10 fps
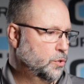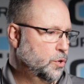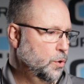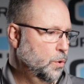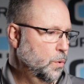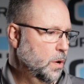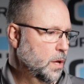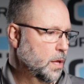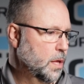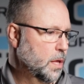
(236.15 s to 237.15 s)
two
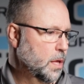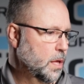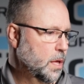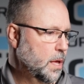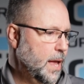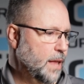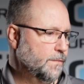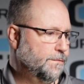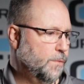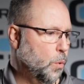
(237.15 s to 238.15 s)

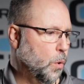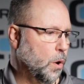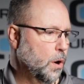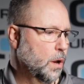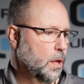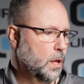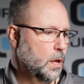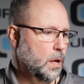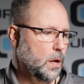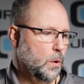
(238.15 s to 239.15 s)
and four
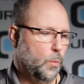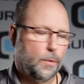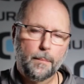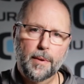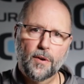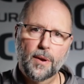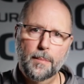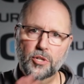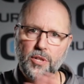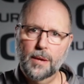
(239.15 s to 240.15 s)
will mirror image